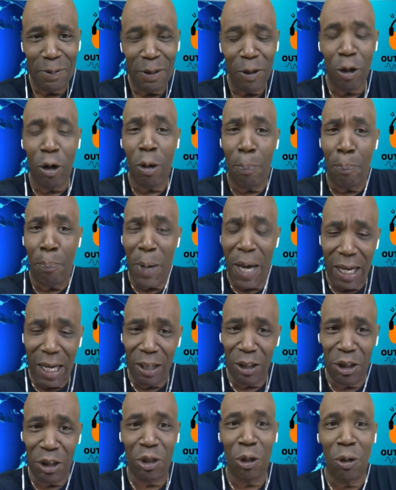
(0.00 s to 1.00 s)
or
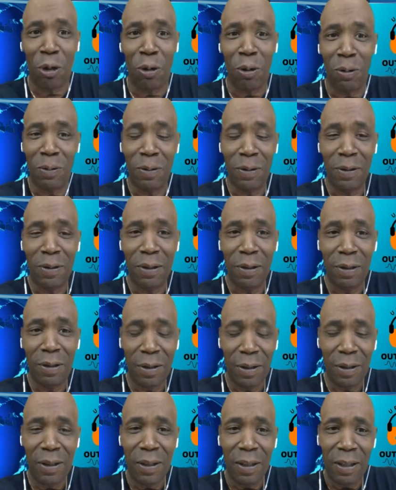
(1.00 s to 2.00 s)
pedestal.
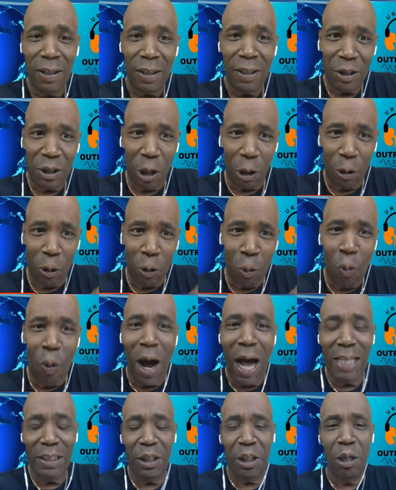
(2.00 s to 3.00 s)
So
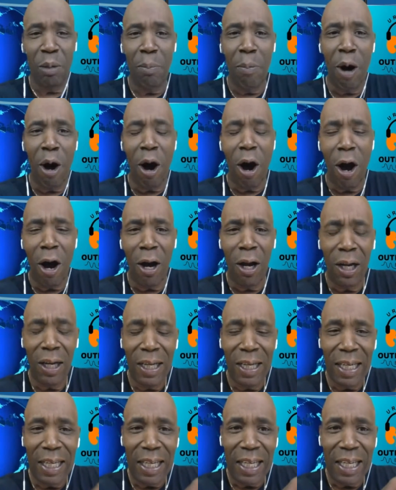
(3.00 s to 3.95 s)
watch tomorrow,